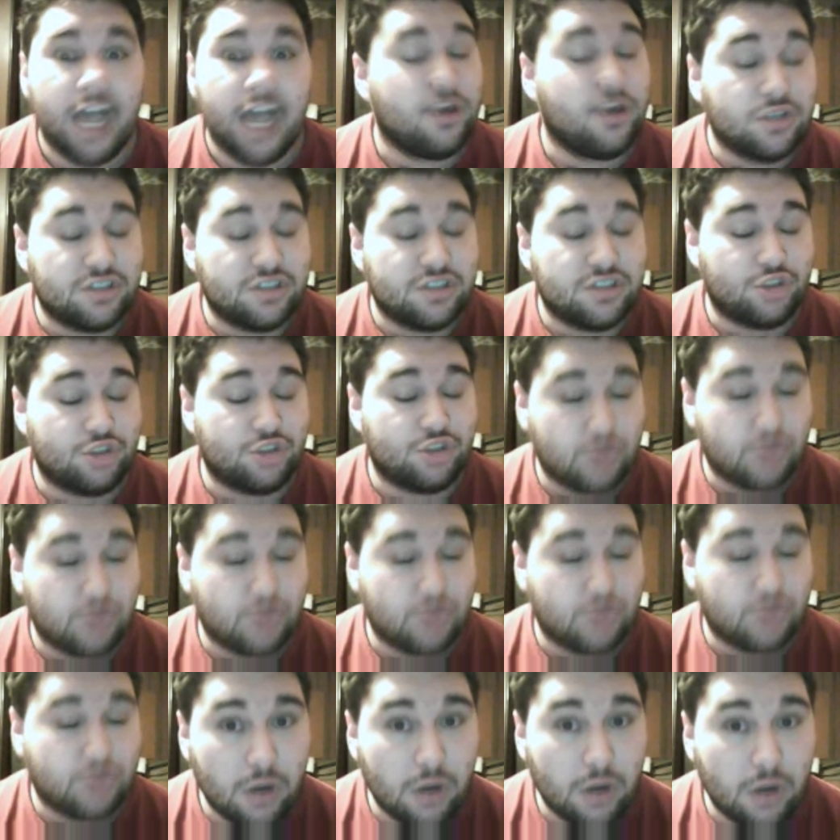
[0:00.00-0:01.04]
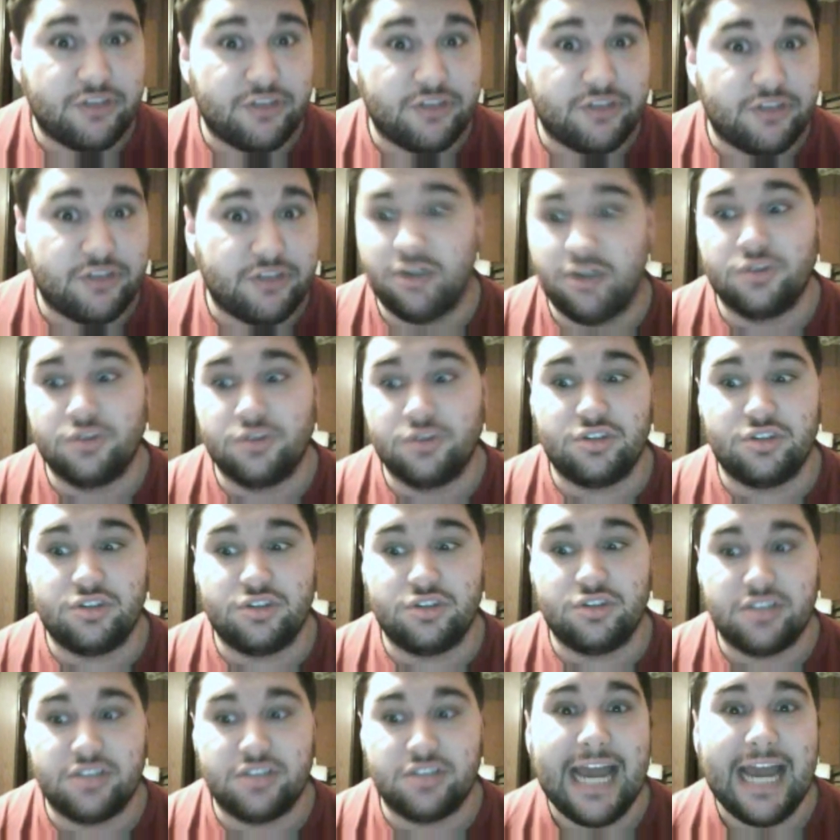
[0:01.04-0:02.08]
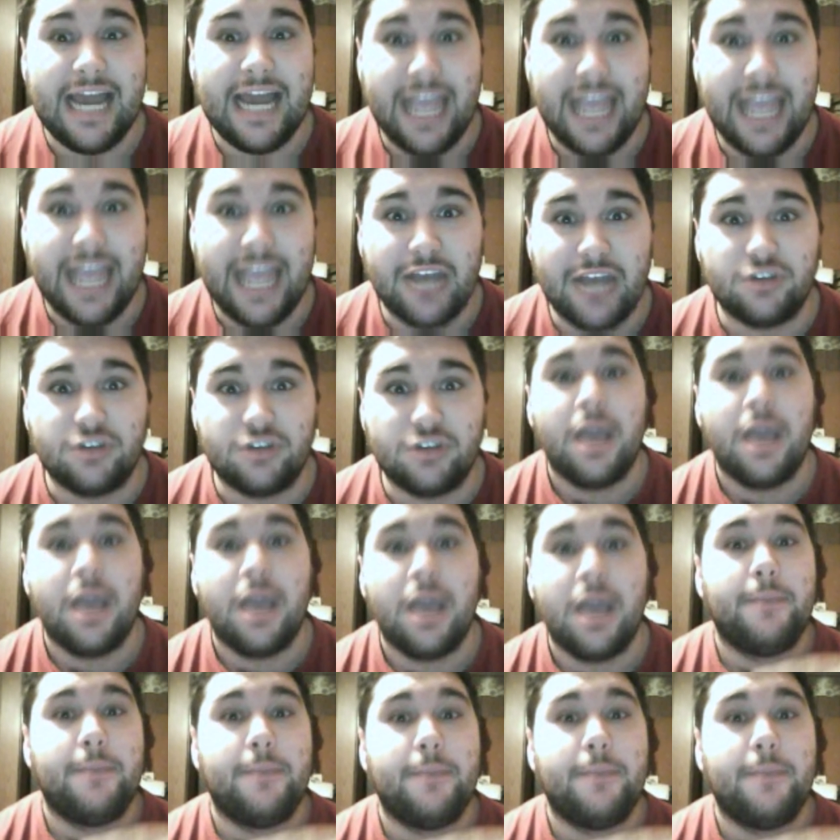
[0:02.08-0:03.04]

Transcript: I know there's trolls out there. I know there's a lot of haters.